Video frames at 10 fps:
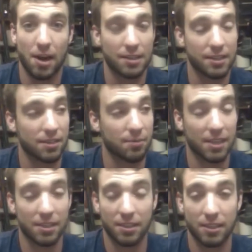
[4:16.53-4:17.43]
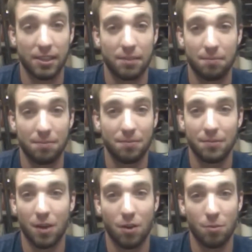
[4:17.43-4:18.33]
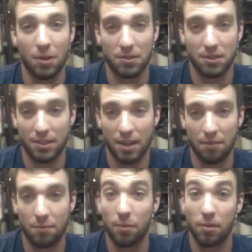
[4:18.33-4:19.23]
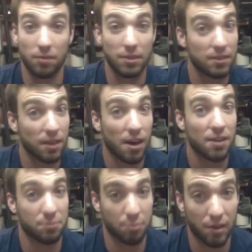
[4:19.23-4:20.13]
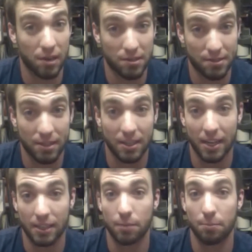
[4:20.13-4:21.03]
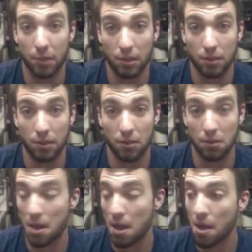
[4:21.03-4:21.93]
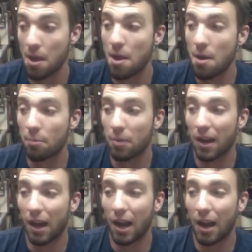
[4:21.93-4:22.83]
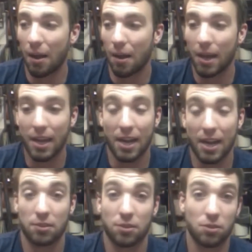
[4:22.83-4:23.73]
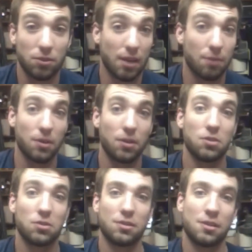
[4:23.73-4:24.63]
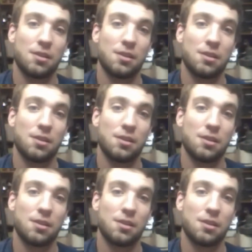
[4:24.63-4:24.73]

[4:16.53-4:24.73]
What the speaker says: I tell you, man, you can get a whole bunch of stuff. VCRs and printers, they're like the mother lode. But anyhow, so you got one of those.